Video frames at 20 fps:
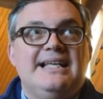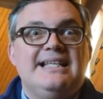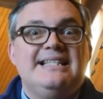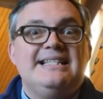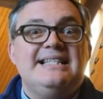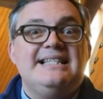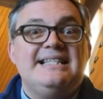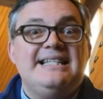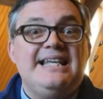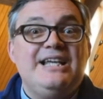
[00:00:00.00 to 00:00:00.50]

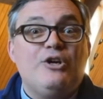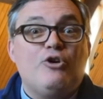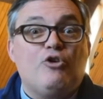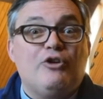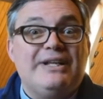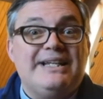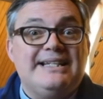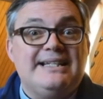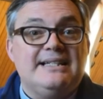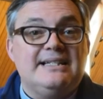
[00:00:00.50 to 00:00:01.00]

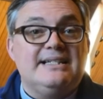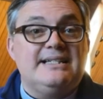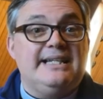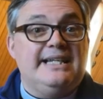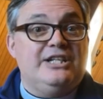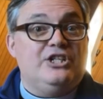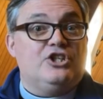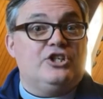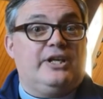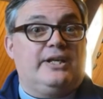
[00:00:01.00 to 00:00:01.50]
secret
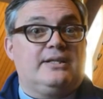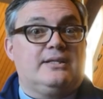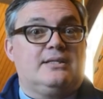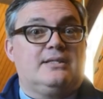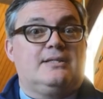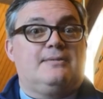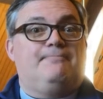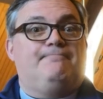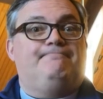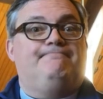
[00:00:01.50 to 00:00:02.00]

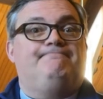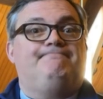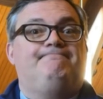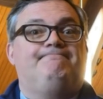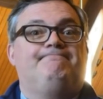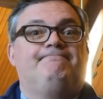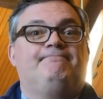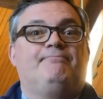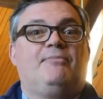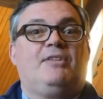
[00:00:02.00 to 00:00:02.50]
teachings
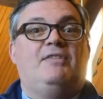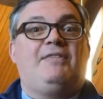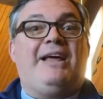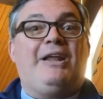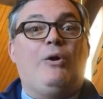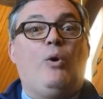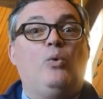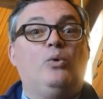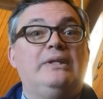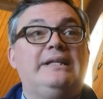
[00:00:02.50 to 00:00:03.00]

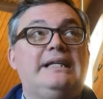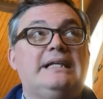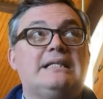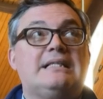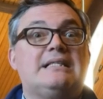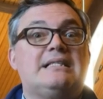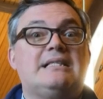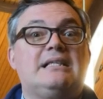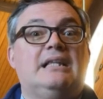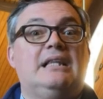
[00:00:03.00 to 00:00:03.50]
that only a
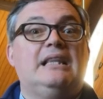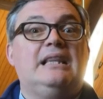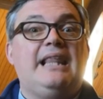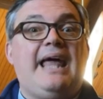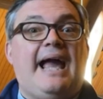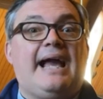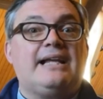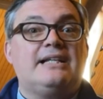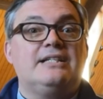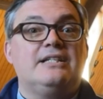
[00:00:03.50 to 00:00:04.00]

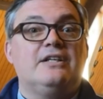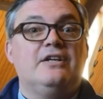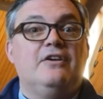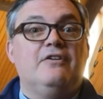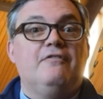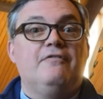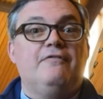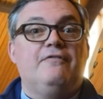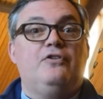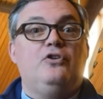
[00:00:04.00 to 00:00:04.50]
select
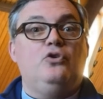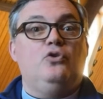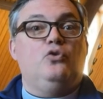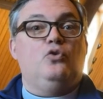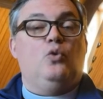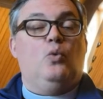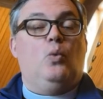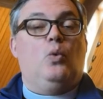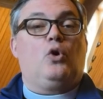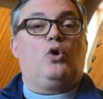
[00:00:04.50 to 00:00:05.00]

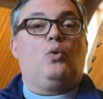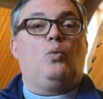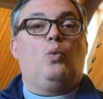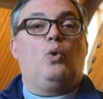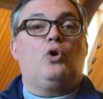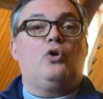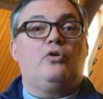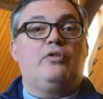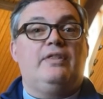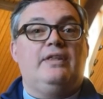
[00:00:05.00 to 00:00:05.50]
few were
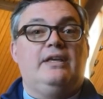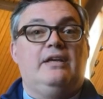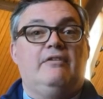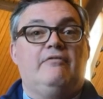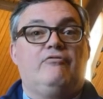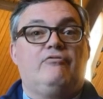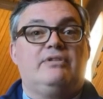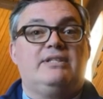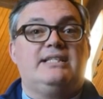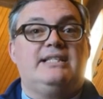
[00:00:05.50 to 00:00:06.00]
worthy
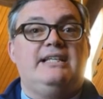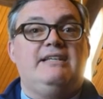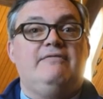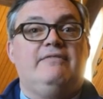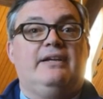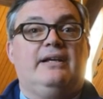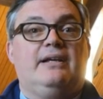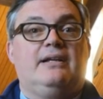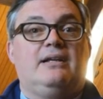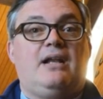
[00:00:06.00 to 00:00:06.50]
of
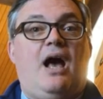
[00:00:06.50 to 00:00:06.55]
receiving.